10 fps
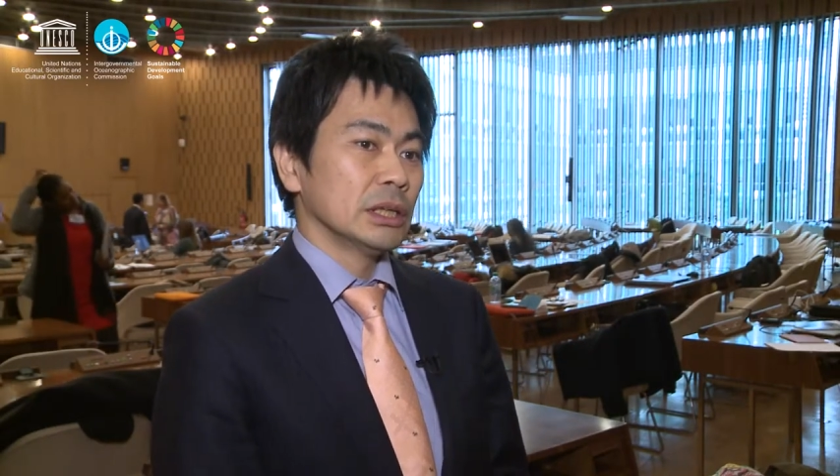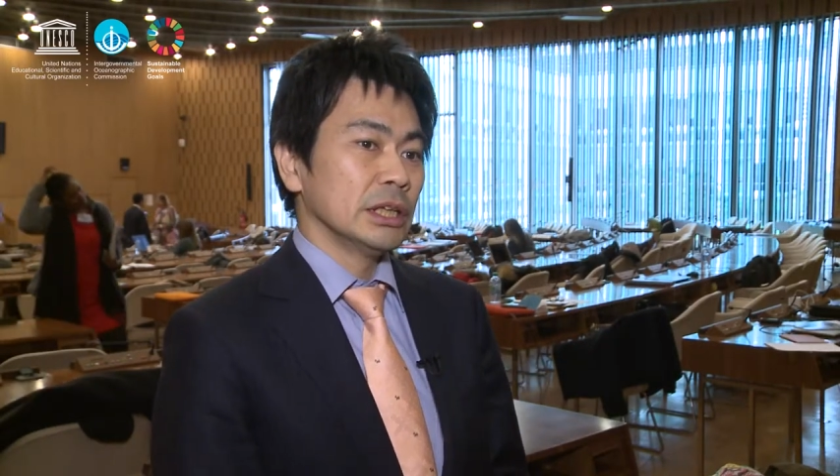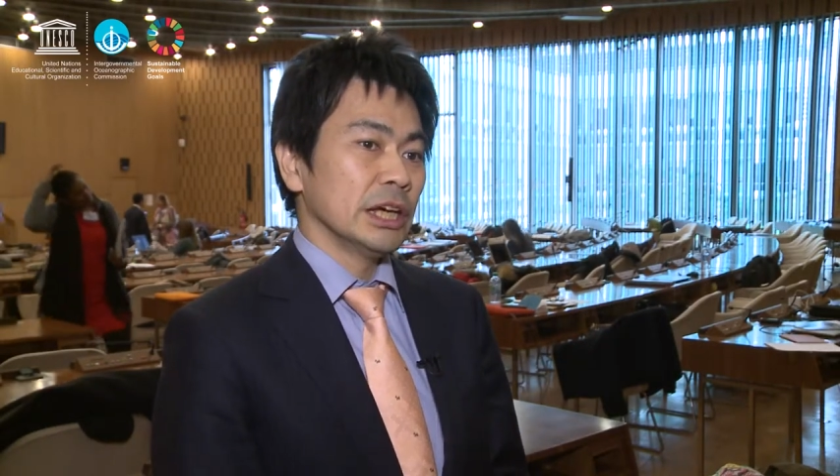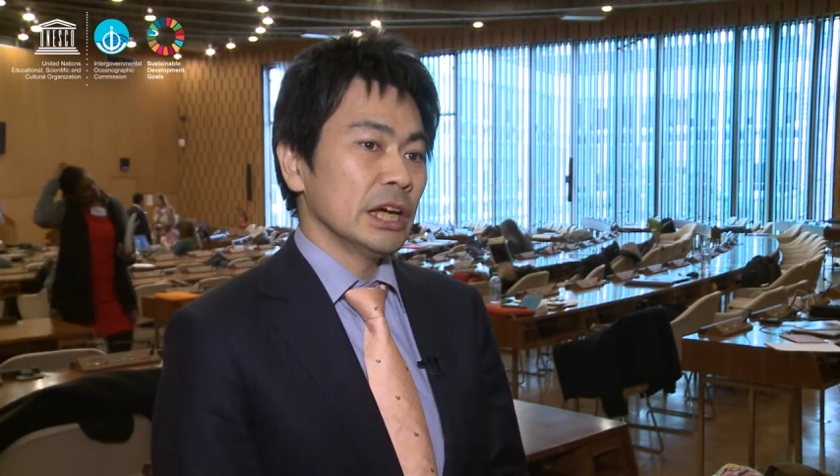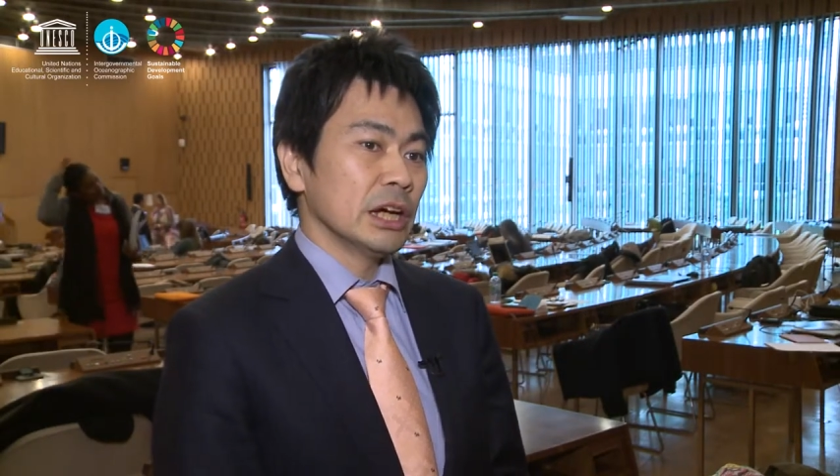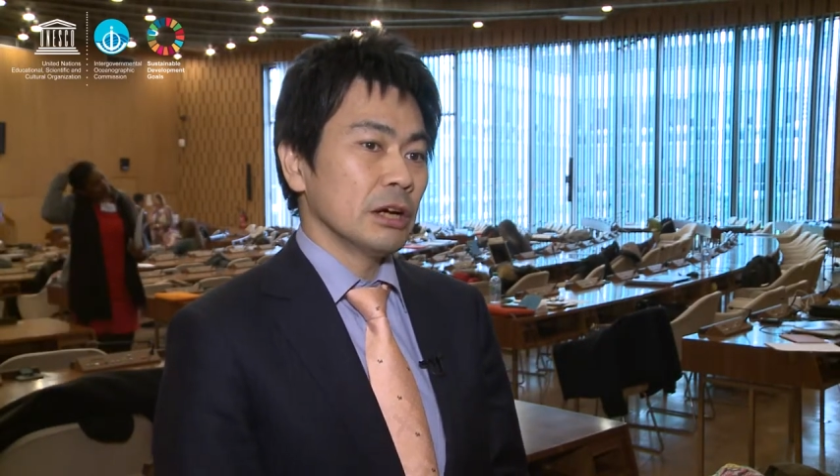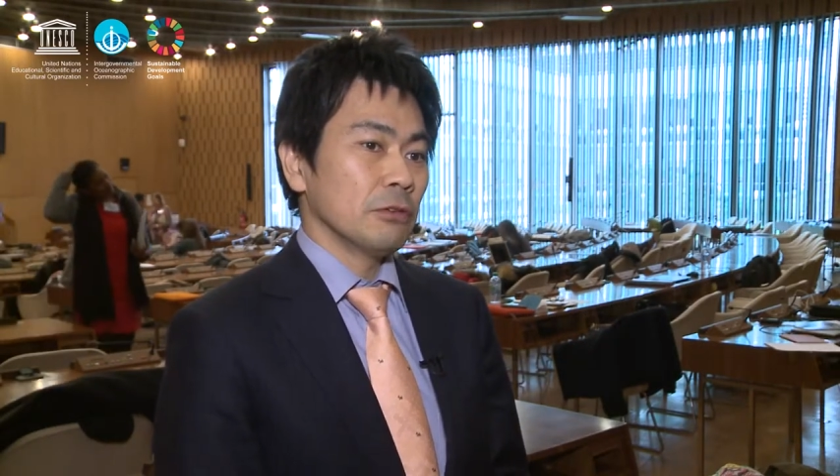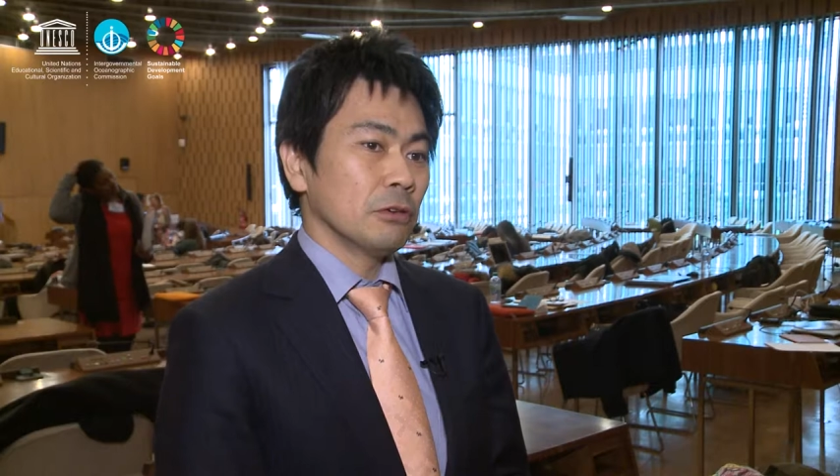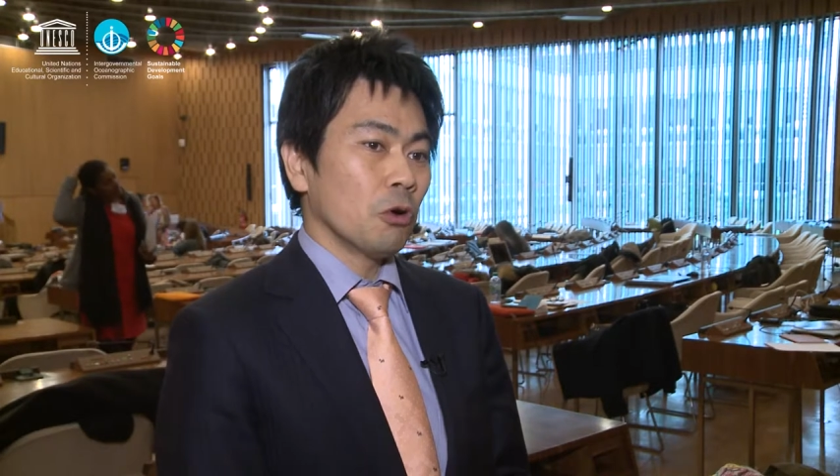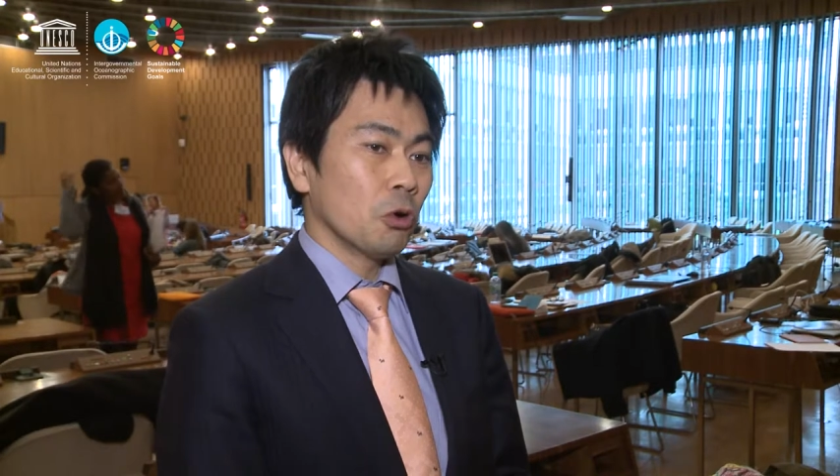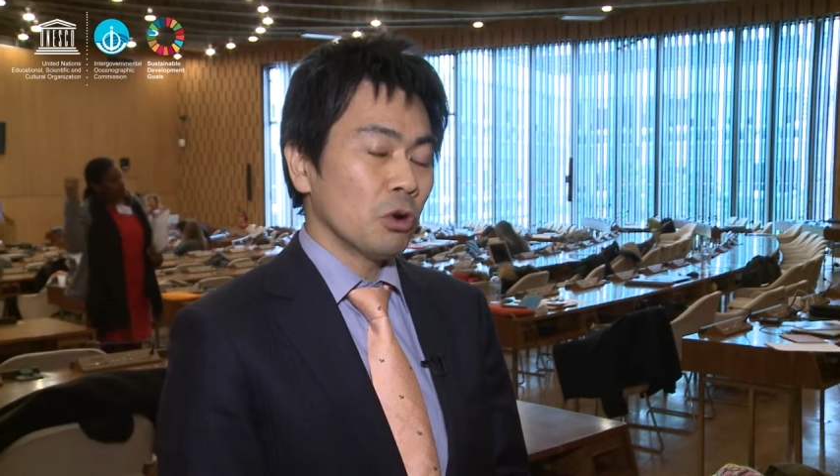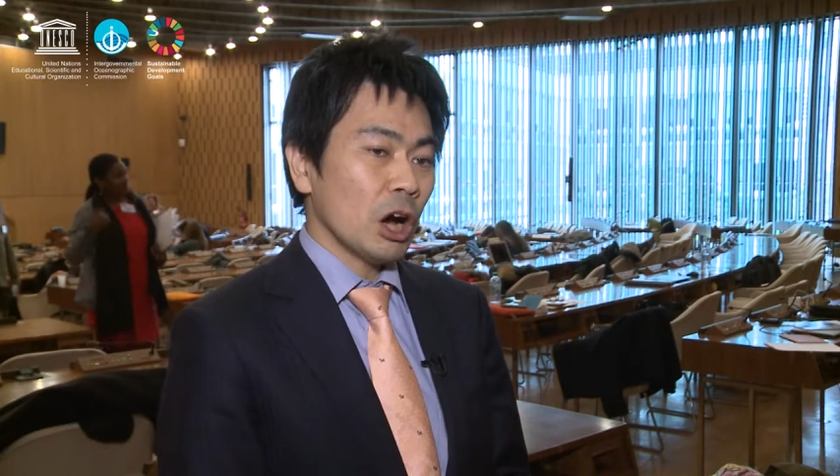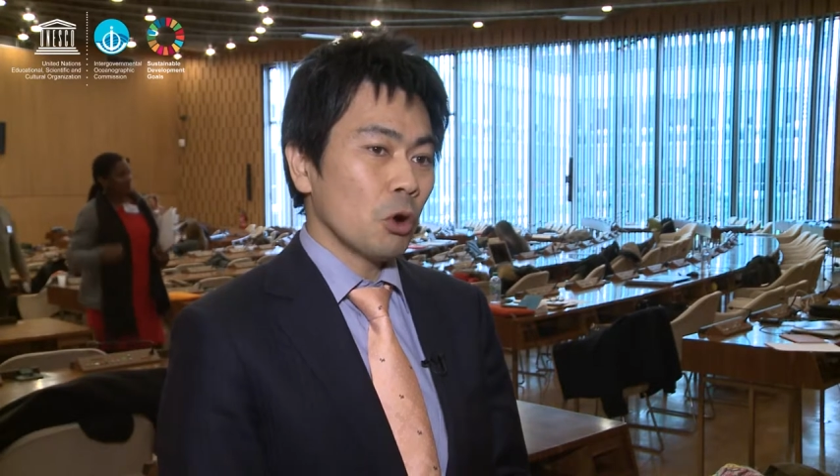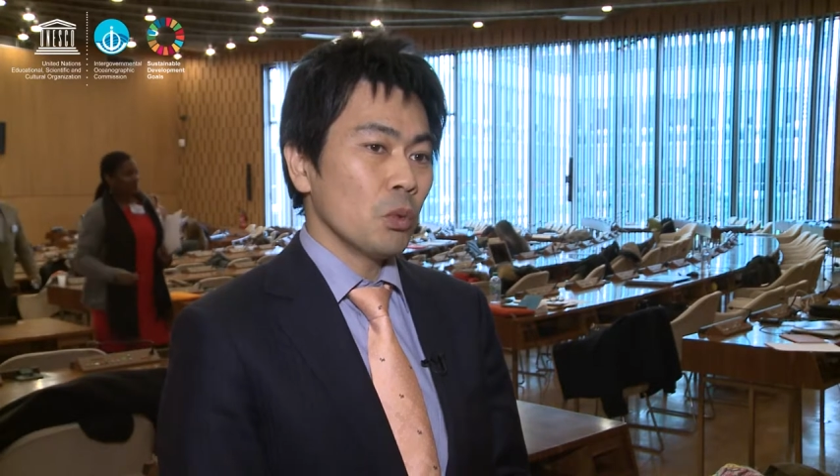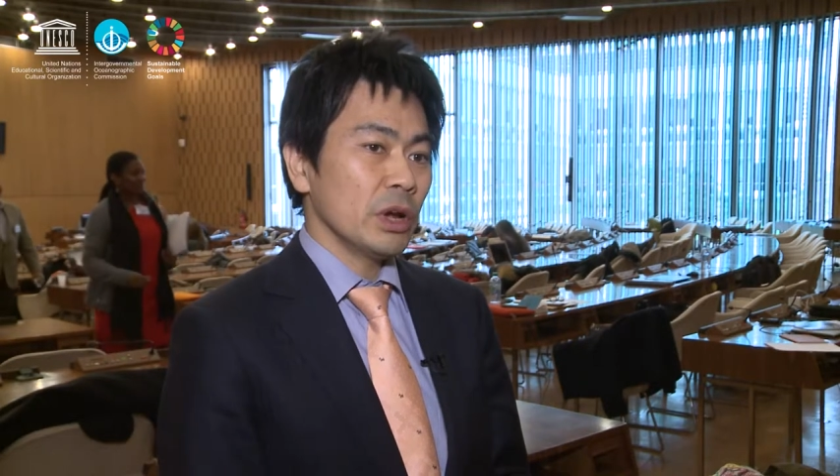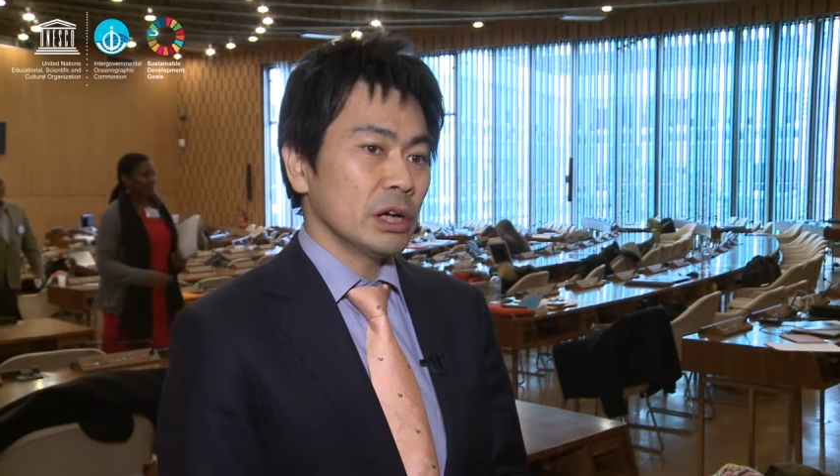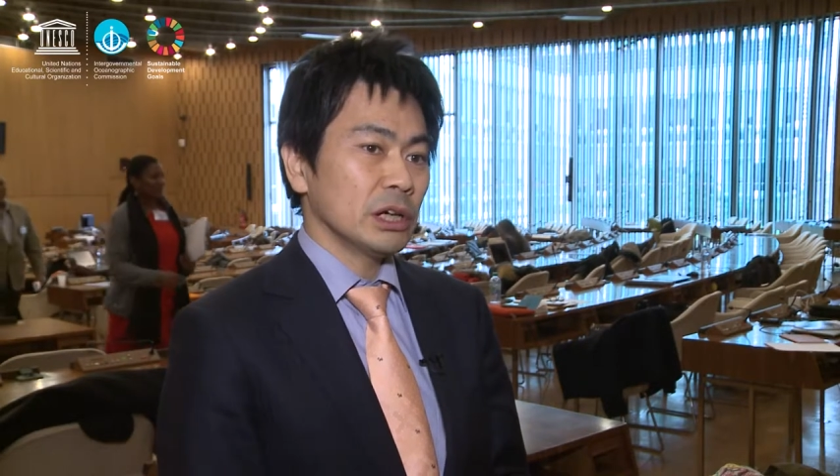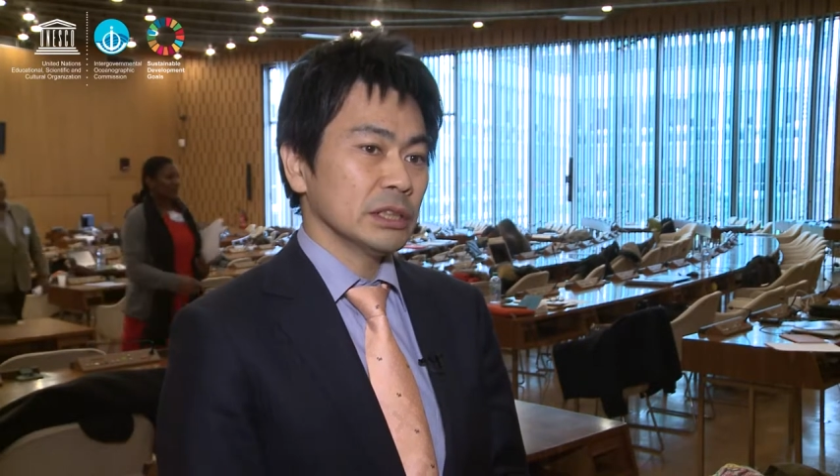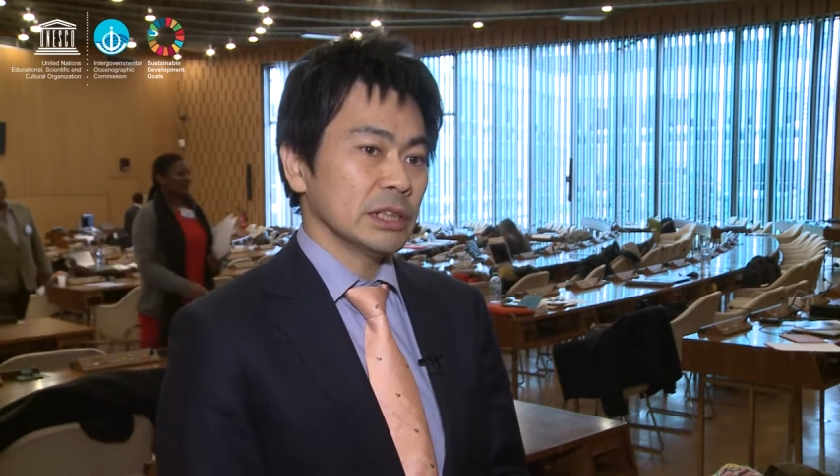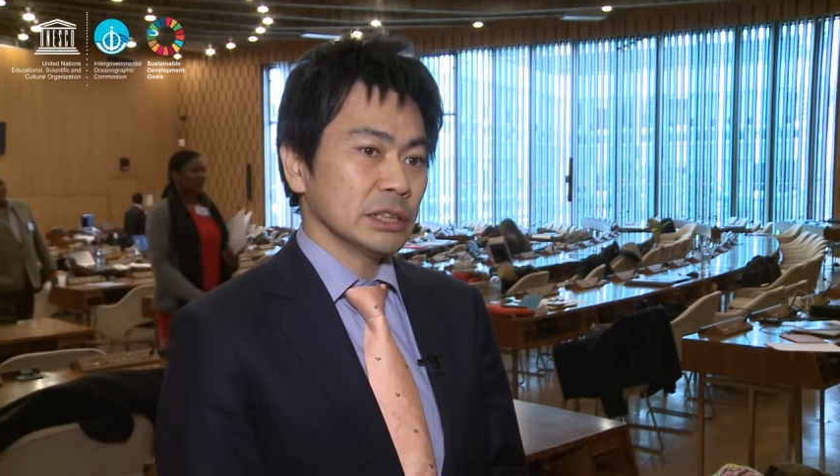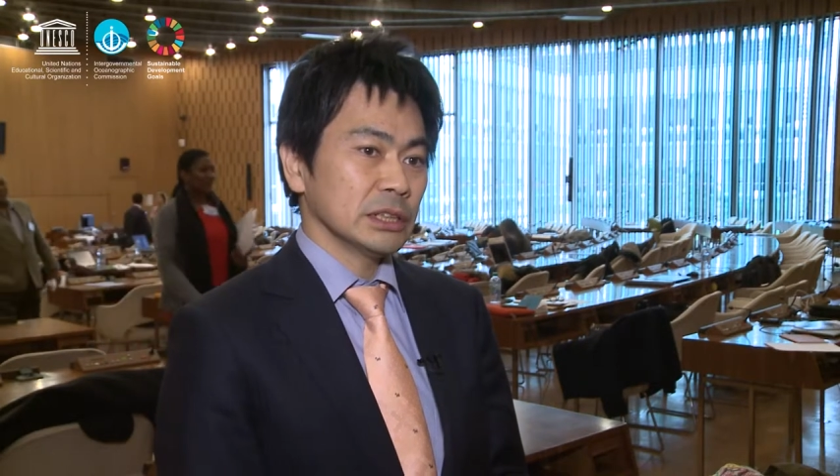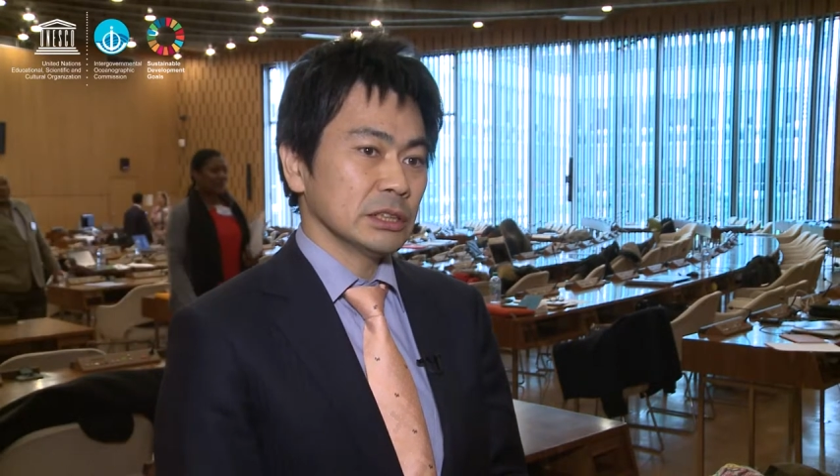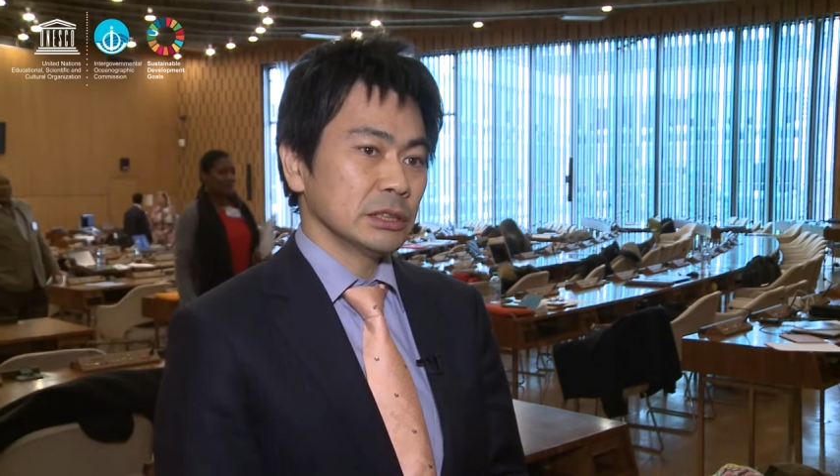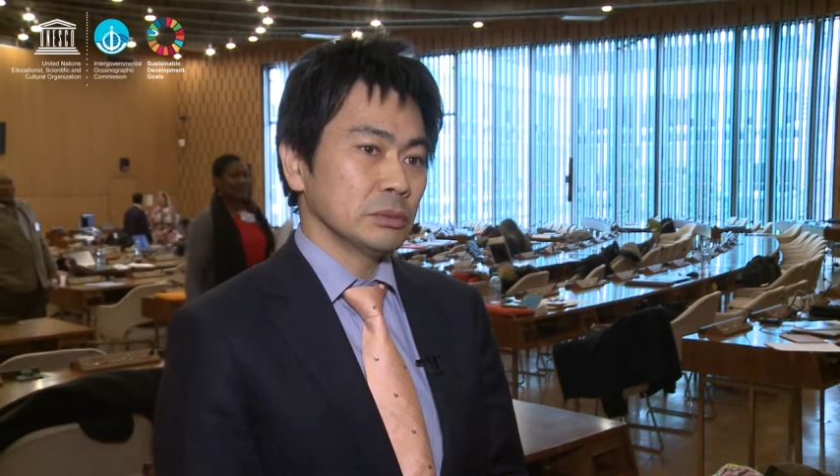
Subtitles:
they are all aware that the